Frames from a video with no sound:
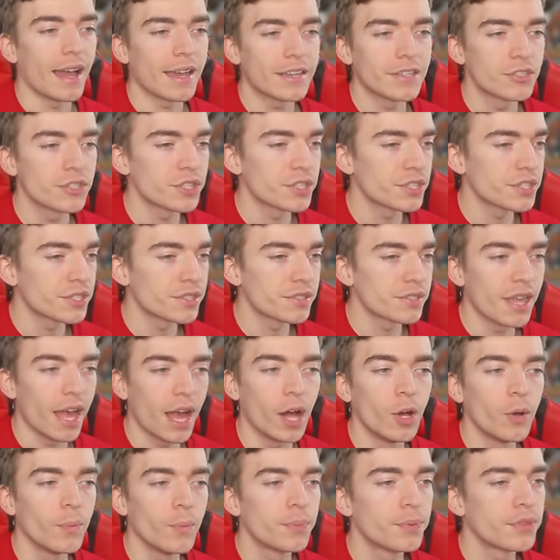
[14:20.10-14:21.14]
I could just
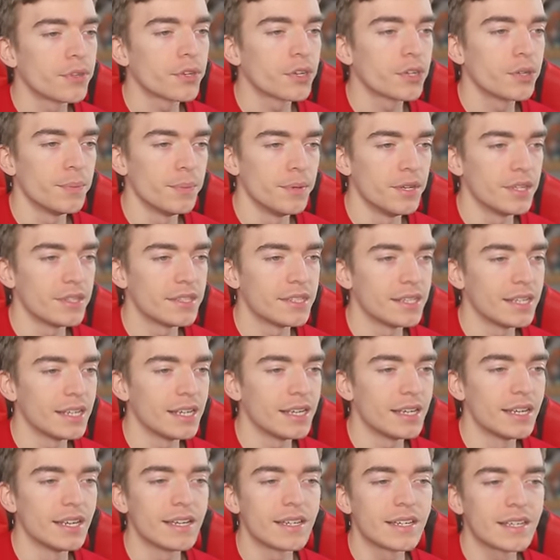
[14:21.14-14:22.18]
help the
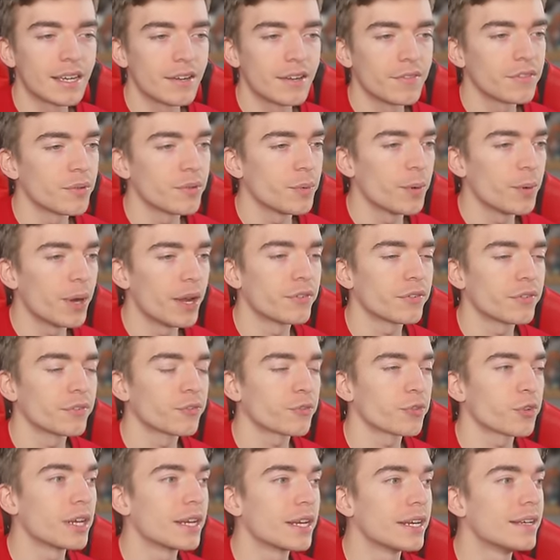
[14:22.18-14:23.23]
community, give them away for
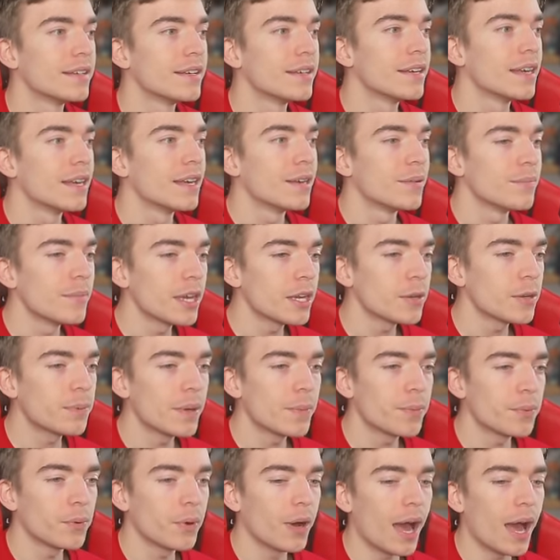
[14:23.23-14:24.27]
free, make
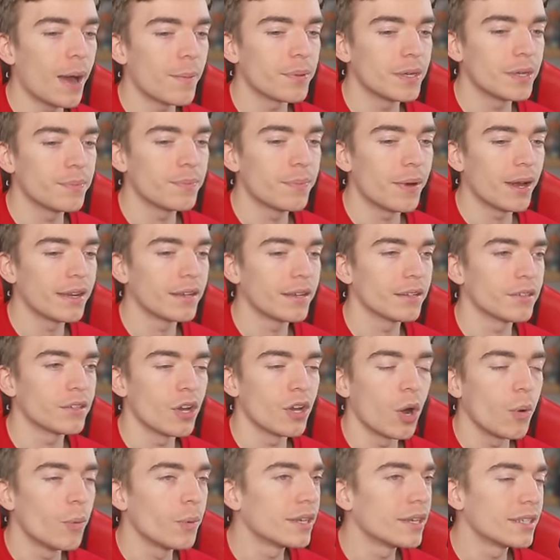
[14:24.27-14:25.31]
people happy by
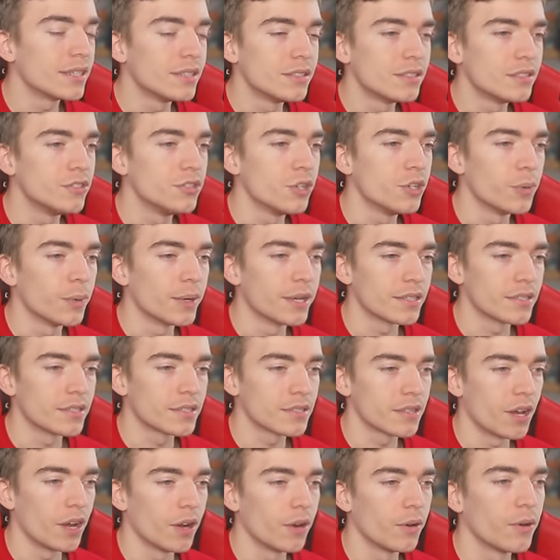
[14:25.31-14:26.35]
going and doing
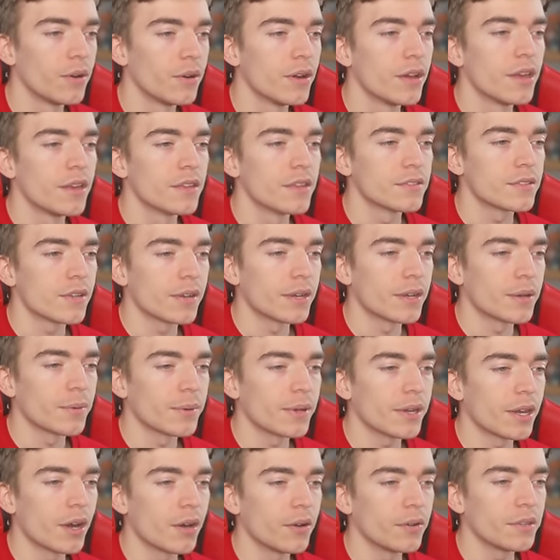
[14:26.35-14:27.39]
so. So here
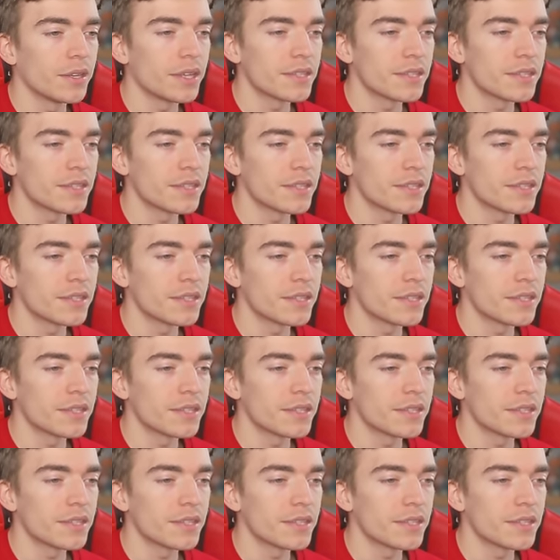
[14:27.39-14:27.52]
we go.